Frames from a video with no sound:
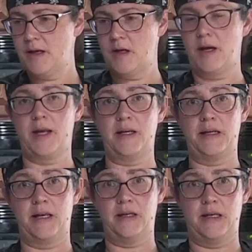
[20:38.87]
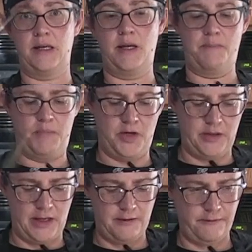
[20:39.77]
get our handy-dandy
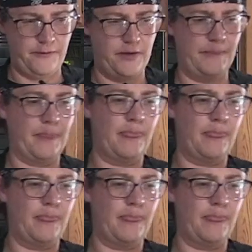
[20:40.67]
butter knife.